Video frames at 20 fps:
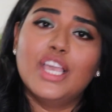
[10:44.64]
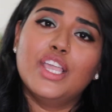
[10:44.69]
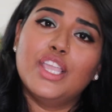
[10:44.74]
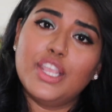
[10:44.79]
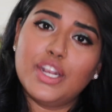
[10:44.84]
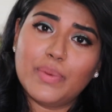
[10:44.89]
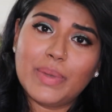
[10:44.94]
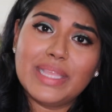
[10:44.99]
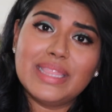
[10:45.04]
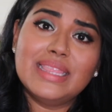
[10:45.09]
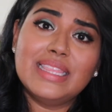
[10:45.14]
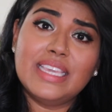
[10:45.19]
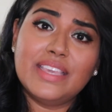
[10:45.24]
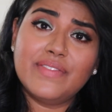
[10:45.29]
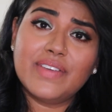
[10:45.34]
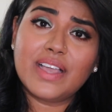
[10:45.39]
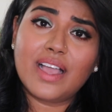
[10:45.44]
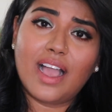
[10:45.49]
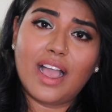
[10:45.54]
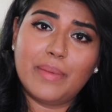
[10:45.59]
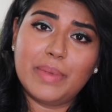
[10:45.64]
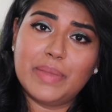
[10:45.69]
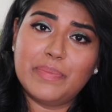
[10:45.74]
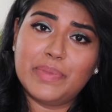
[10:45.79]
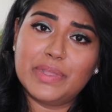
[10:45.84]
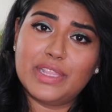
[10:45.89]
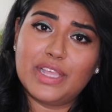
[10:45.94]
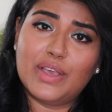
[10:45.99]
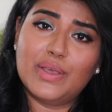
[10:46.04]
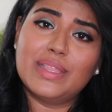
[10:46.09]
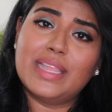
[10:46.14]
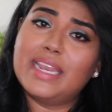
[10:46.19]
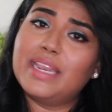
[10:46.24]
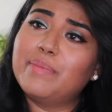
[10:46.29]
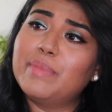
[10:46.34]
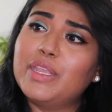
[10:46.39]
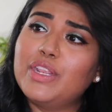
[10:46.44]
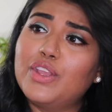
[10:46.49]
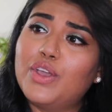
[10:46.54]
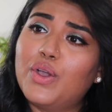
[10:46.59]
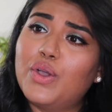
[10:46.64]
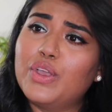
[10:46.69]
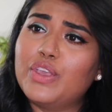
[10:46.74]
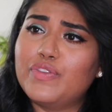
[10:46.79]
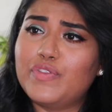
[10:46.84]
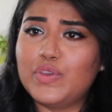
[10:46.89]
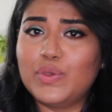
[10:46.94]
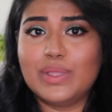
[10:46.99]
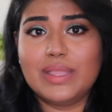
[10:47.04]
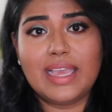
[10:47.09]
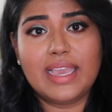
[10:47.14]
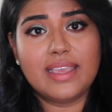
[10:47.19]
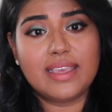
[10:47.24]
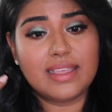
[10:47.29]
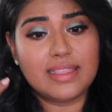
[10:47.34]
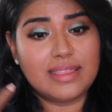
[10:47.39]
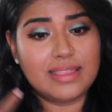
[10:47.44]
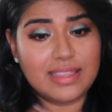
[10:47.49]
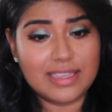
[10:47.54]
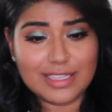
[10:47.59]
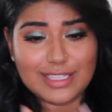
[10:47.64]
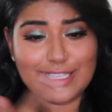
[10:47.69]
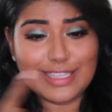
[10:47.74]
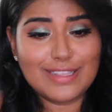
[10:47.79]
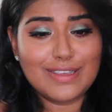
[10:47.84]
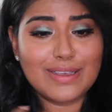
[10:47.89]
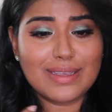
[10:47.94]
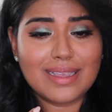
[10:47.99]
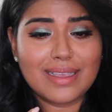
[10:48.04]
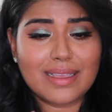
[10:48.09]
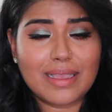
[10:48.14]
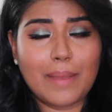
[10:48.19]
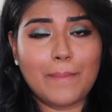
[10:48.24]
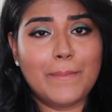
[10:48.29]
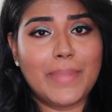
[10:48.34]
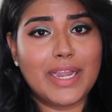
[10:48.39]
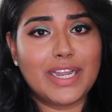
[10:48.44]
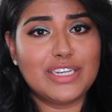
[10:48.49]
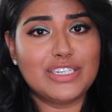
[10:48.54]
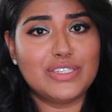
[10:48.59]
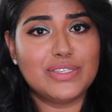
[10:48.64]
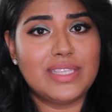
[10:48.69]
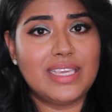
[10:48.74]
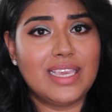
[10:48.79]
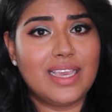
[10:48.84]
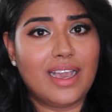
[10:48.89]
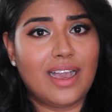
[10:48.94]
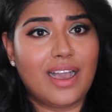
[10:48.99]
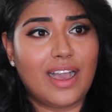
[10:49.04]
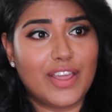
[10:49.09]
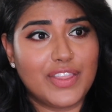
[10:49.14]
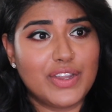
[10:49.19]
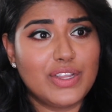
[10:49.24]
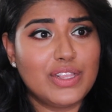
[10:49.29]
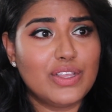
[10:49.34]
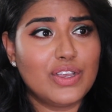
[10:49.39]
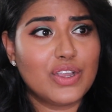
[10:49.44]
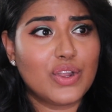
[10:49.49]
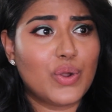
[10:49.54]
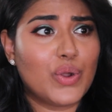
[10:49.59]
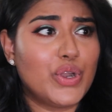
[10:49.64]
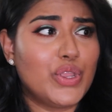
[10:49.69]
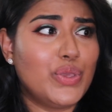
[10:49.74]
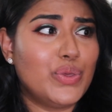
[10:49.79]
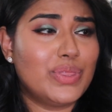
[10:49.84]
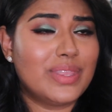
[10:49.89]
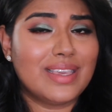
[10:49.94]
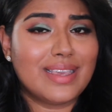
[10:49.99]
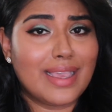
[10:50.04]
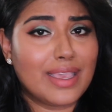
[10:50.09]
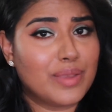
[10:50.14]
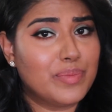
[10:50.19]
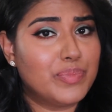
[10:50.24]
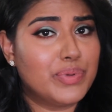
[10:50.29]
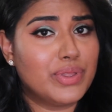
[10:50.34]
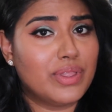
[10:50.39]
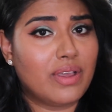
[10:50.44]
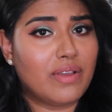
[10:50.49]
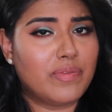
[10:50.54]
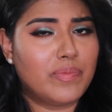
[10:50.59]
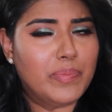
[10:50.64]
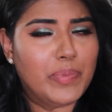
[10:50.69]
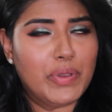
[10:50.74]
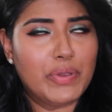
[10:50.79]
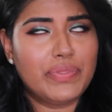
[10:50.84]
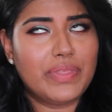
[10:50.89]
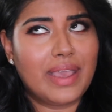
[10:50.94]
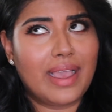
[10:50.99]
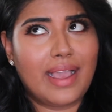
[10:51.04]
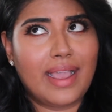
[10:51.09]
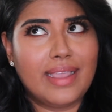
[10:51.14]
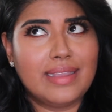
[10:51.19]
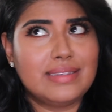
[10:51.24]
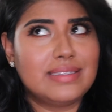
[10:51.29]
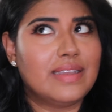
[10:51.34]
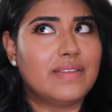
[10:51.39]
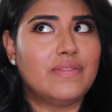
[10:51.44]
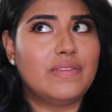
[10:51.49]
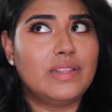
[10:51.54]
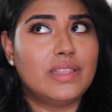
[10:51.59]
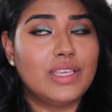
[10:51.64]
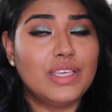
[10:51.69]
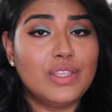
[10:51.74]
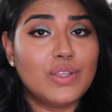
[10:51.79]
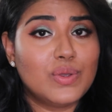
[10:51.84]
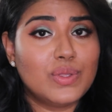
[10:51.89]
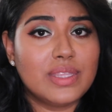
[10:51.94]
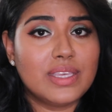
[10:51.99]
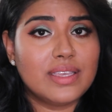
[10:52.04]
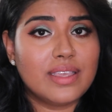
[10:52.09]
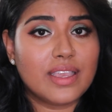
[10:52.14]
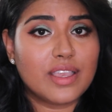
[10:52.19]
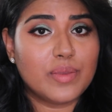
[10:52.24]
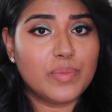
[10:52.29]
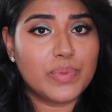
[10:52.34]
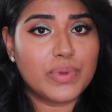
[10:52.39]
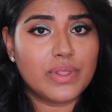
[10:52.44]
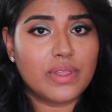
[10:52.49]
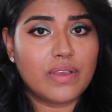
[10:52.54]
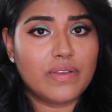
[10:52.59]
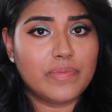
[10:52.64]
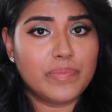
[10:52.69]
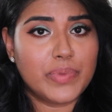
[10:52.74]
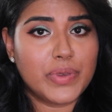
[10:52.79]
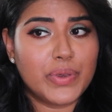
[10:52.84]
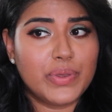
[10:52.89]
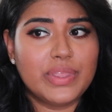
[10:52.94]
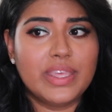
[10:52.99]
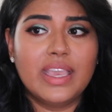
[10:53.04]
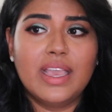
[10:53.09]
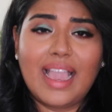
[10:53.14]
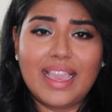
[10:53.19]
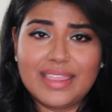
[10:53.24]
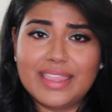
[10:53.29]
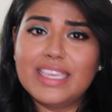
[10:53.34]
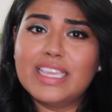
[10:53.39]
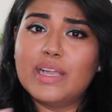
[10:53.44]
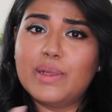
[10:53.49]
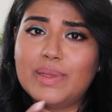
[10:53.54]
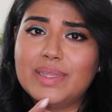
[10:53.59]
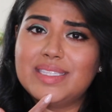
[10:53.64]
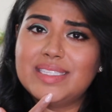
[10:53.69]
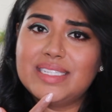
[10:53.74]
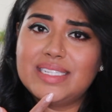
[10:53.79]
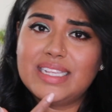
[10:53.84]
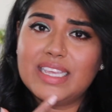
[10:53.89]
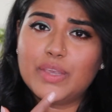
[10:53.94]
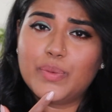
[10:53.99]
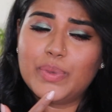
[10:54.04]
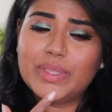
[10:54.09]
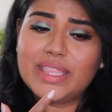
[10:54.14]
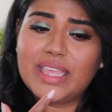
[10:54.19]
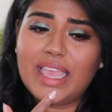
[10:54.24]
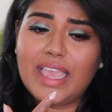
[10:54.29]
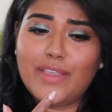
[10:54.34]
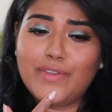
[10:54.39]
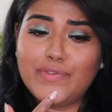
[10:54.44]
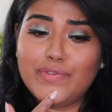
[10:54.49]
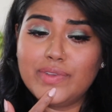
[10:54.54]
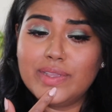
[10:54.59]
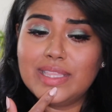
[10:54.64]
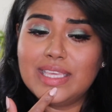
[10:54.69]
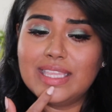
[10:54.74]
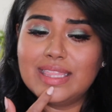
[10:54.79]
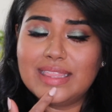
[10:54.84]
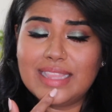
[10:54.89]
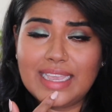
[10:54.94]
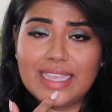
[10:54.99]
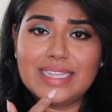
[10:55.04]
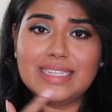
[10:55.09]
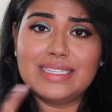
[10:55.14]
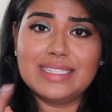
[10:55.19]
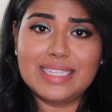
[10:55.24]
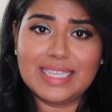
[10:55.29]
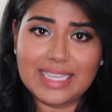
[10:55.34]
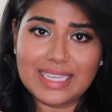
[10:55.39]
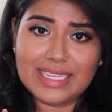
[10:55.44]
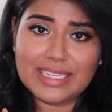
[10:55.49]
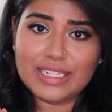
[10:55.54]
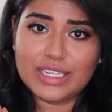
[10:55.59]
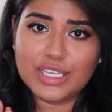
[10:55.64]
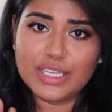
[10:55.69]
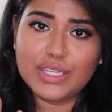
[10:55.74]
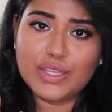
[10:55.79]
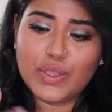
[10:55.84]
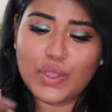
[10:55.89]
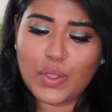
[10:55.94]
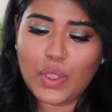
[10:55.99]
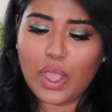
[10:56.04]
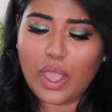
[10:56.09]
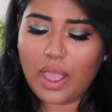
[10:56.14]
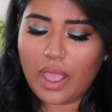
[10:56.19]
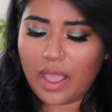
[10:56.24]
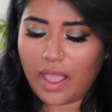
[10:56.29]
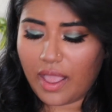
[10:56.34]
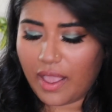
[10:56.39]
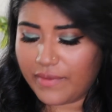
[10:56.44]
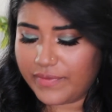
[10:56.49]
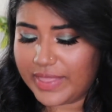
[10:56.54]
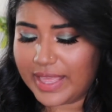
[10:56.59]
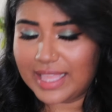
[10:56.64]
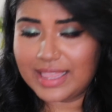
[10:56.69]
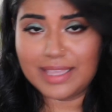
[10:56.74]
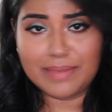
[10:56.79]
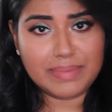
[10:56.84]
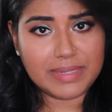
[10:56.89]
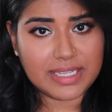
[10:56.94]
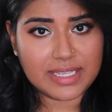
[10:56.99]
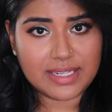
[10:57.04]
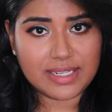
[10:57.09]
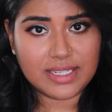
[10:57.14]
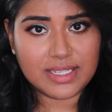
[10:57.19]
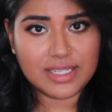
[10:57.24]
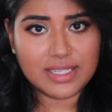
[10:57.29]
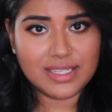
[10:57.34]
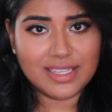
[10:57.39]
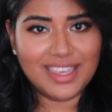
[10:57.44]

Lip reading: You know what? Leave a comment below letting me know if you like this look compared to the other look, or you think I can pull off both. I definitely don't think I can pull off both. I think I would stick with a really light tint of that lip tint.